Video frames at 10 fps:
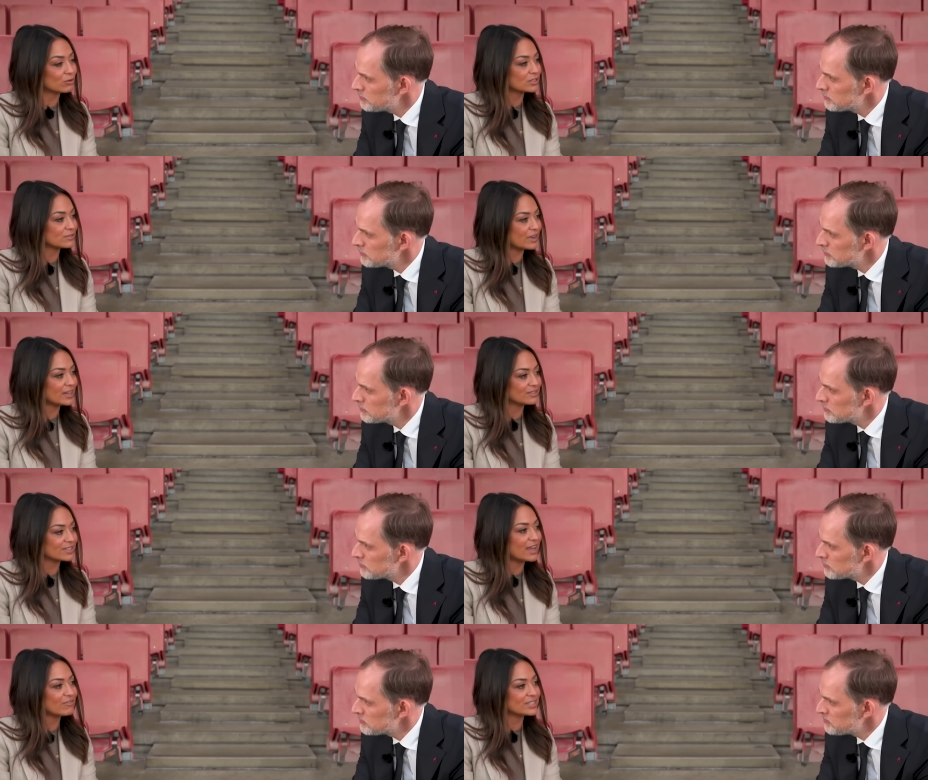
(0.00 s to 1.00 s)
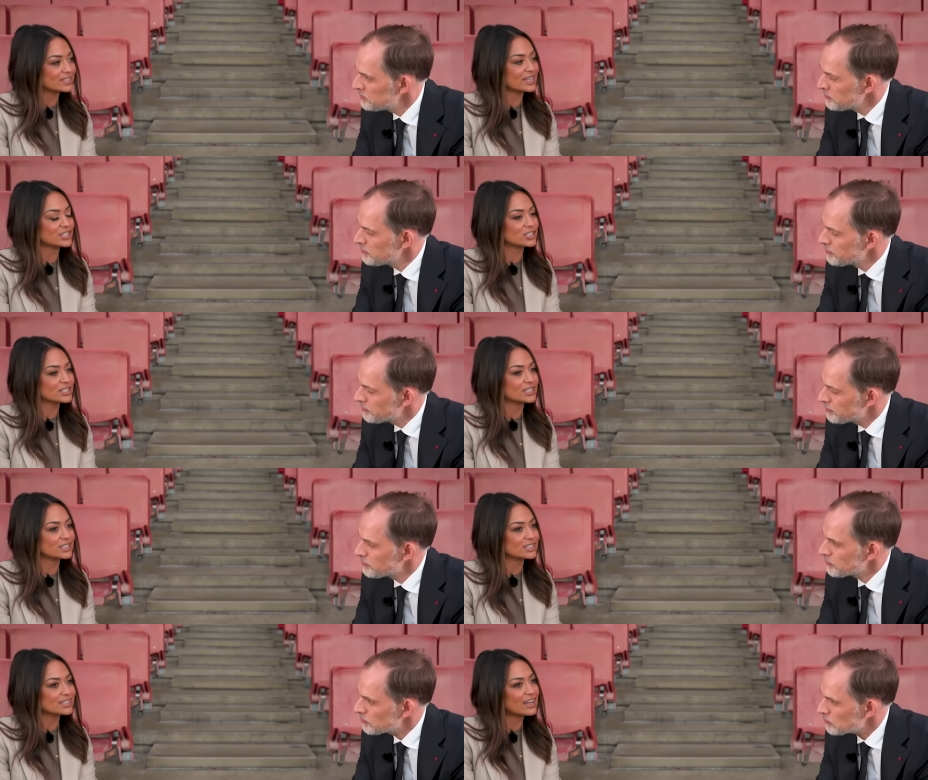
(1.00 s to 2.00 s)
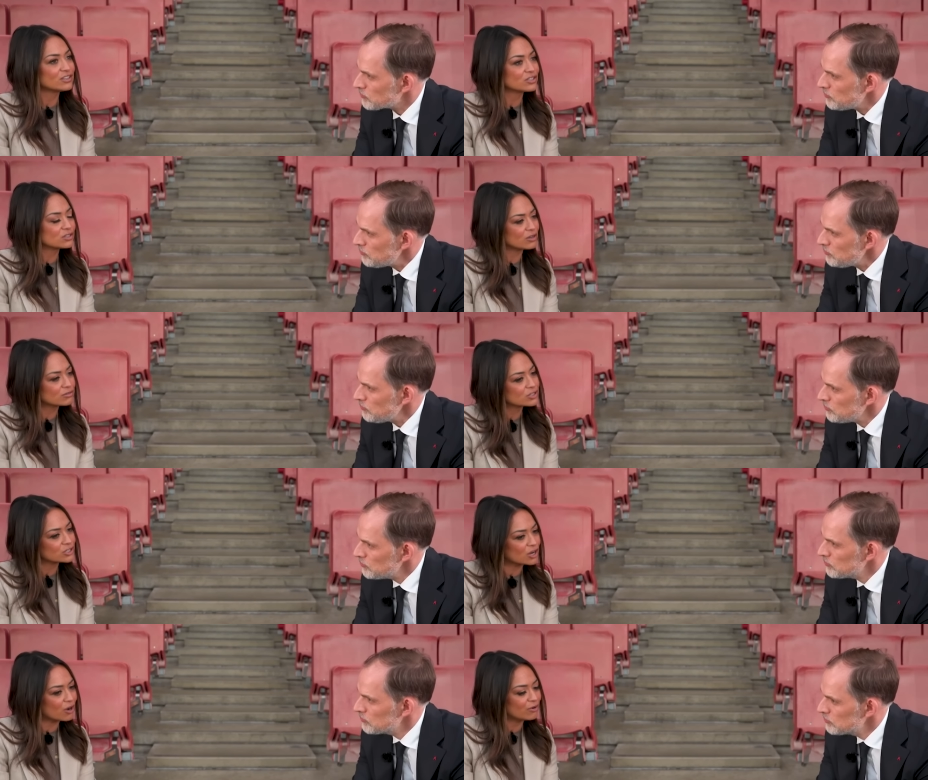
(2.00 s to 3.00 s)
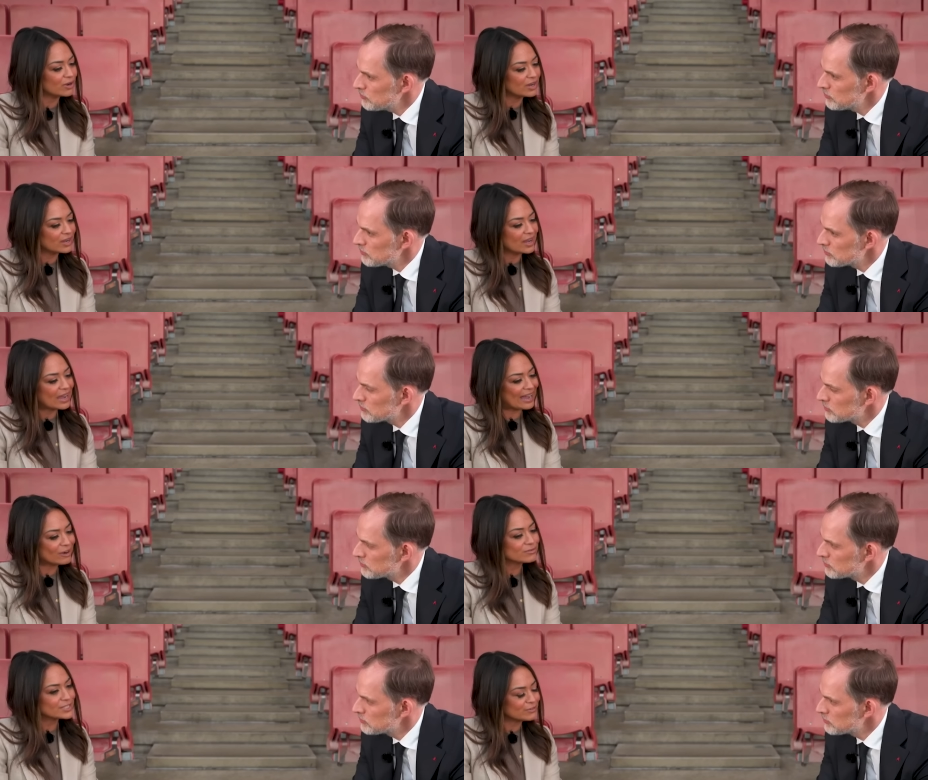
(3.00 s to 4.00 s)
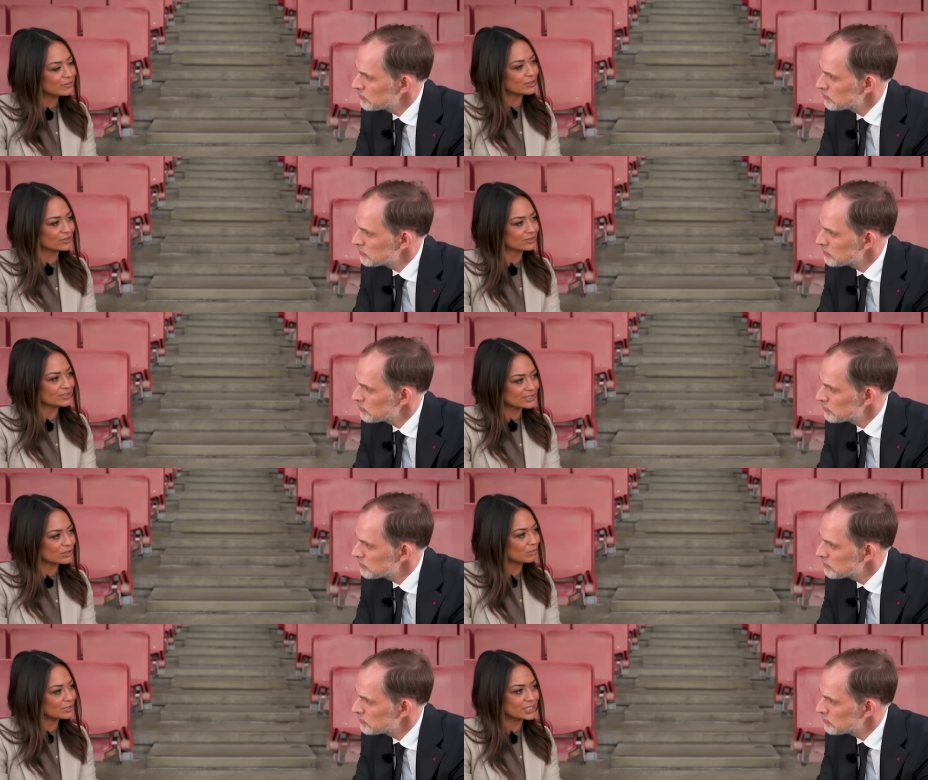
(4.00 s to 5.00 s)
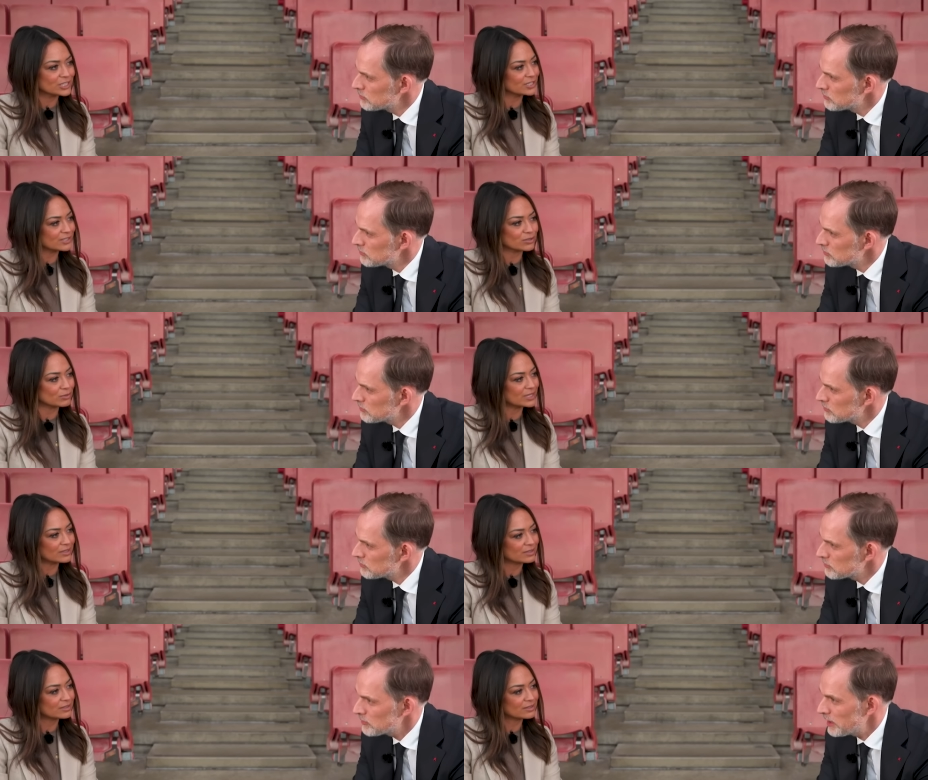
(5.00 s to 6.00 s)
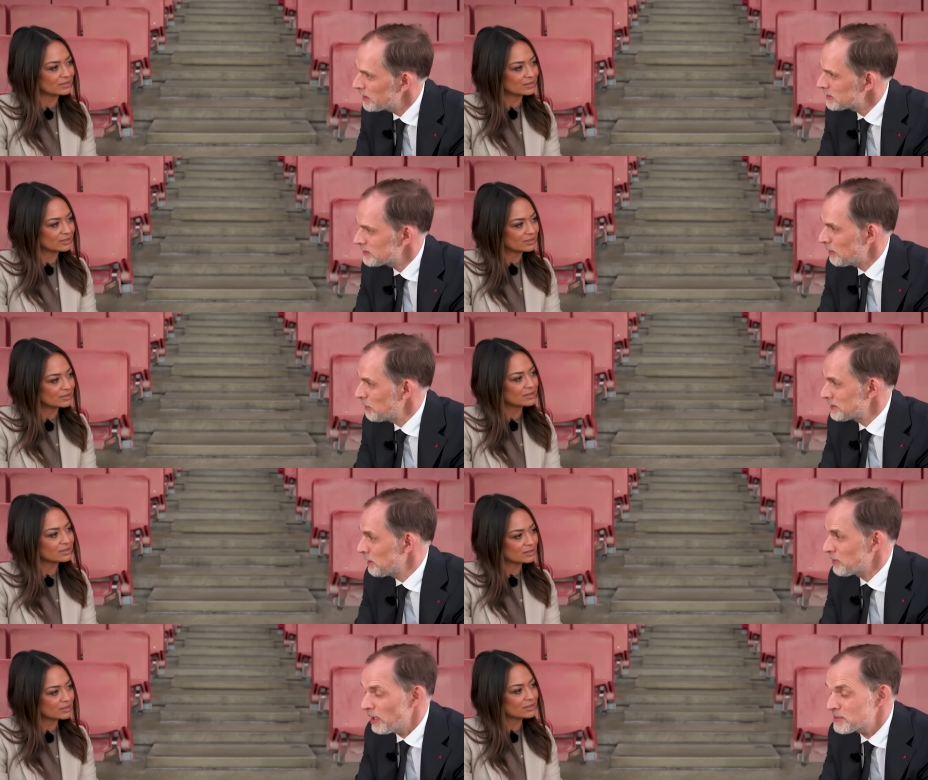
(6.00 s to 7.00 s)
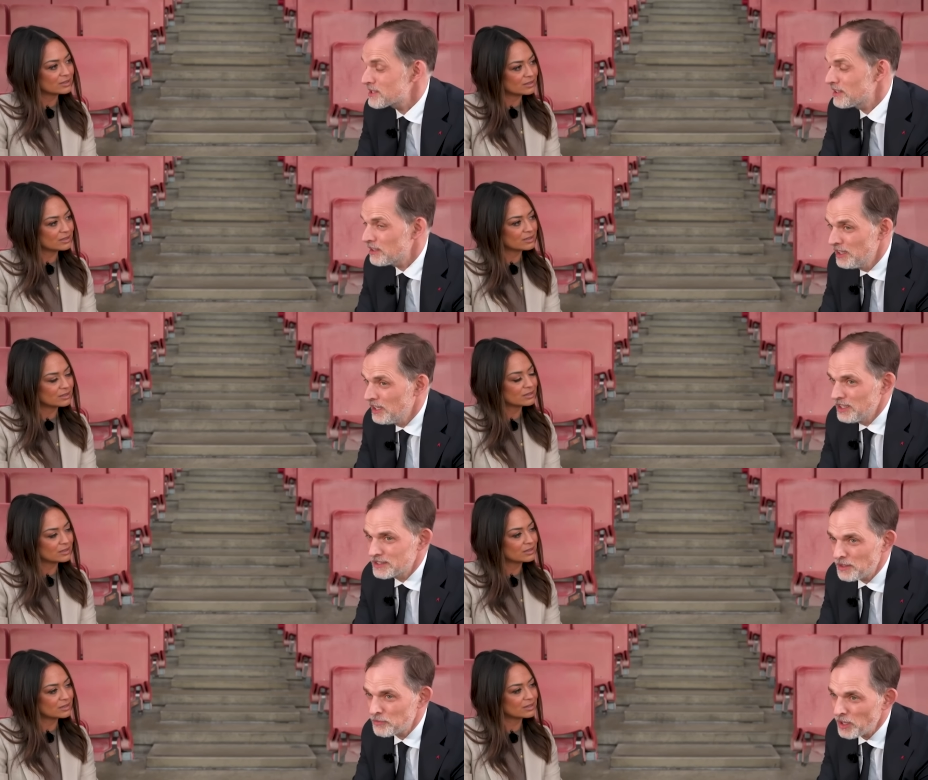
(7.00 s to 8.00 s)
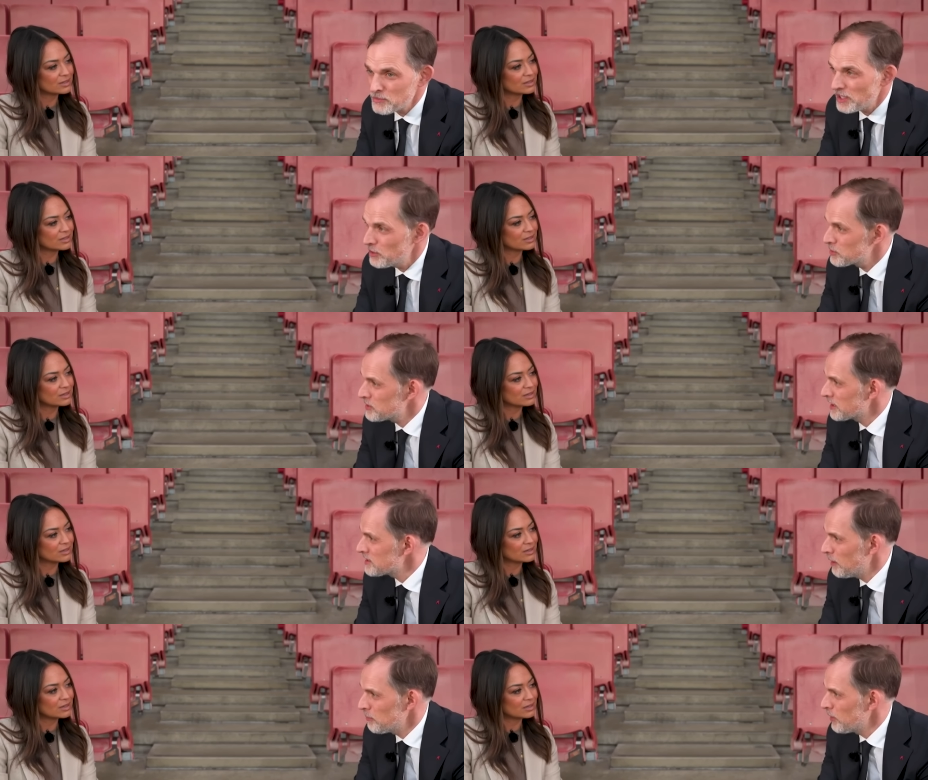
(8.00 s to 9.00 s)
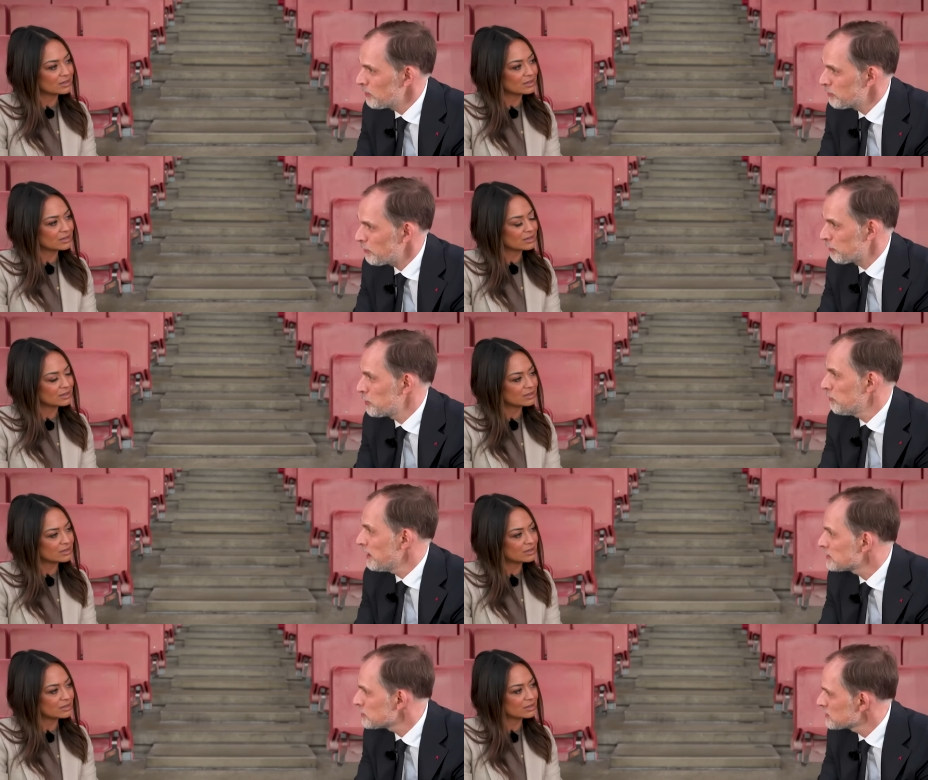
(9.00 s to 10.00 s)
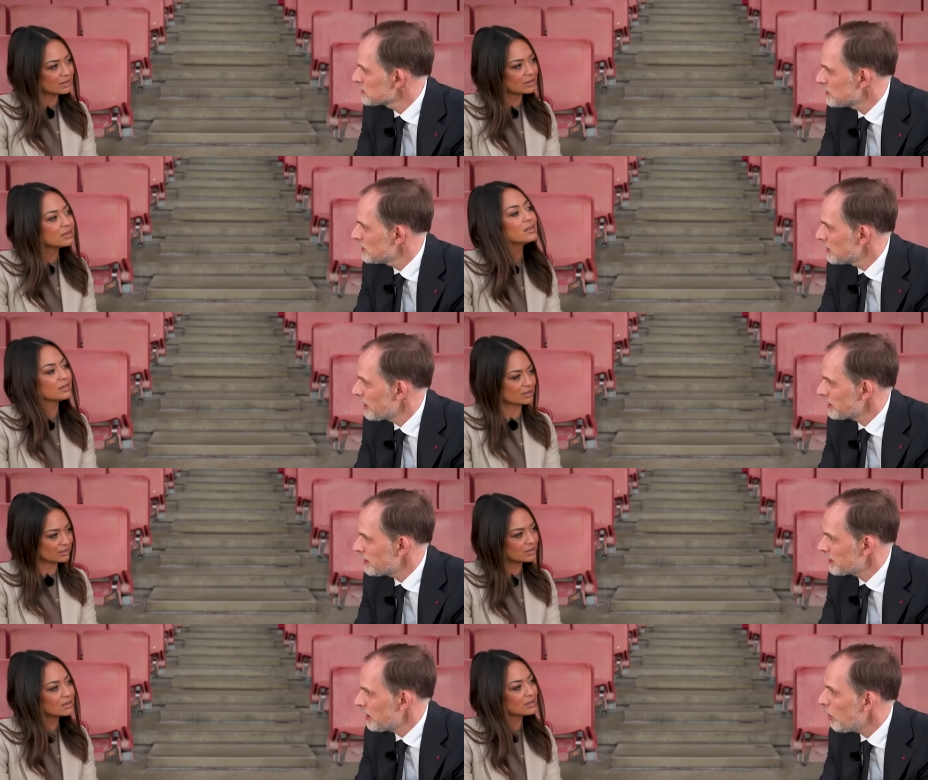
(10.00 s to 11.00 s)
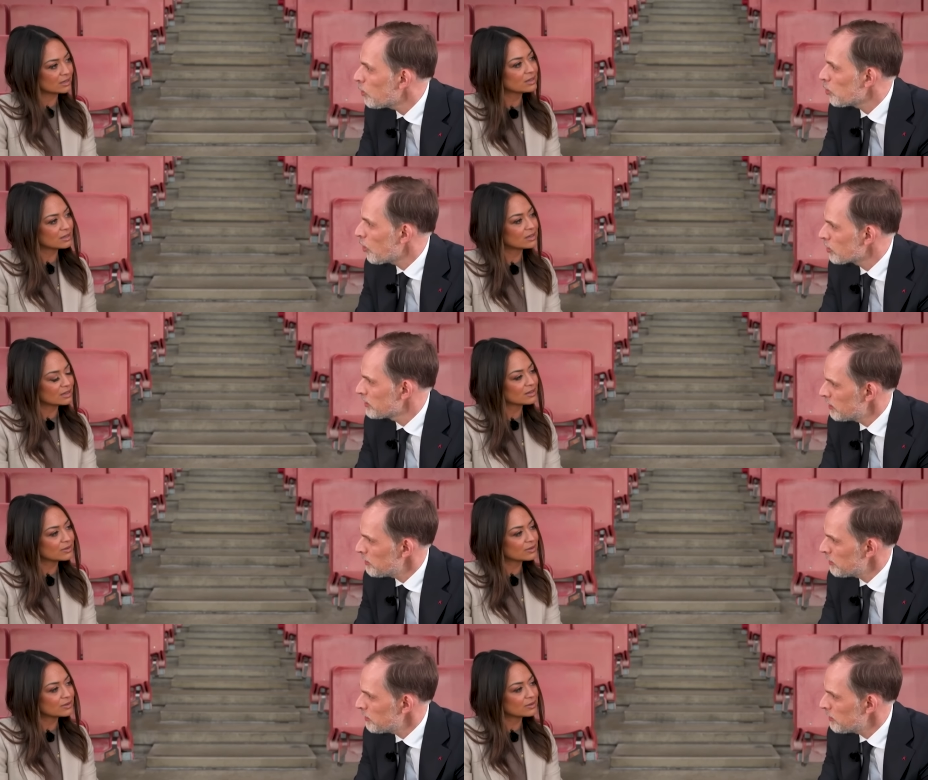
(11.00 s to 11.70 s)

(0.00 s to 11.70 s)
Speaker 1: quarterfinals at every stage since. Does that just go to show how difficult this competition is to win.
Speaker 2: Yes, I mean sometimes uh, sometimes I use the example of, of Juventus, uh, like like how long they're